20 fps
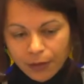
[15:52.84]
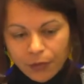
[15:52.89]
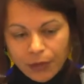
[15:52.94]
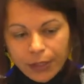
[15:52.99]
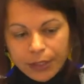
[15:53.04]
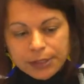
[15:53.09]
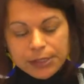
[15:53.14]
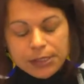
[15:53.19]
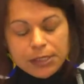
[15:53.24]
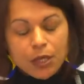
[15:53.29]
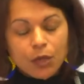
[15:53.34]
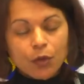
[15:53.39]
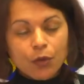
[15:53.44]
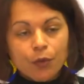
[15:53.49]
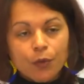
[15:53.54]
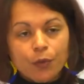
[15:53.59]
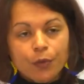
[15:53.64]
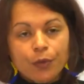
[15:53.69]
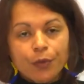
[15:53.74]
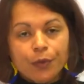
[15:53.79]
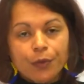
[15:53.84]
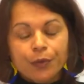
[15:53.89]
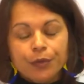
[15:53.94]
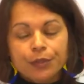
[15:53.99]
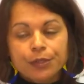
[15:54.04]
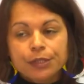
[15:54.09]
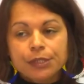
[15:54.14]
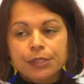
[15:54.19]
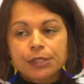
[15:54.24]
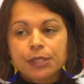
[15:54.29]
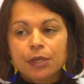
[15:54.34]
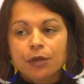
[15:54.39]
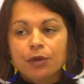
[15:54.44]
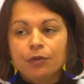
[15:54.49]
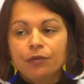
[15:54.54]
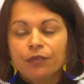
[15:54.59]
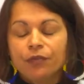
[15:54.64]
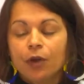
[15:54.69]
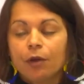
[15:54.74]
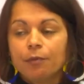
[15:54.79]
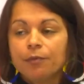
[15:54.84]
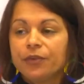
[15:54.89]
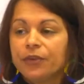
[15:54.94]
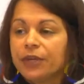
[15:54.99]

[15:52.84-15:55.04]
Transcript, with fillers: Okay, so, so from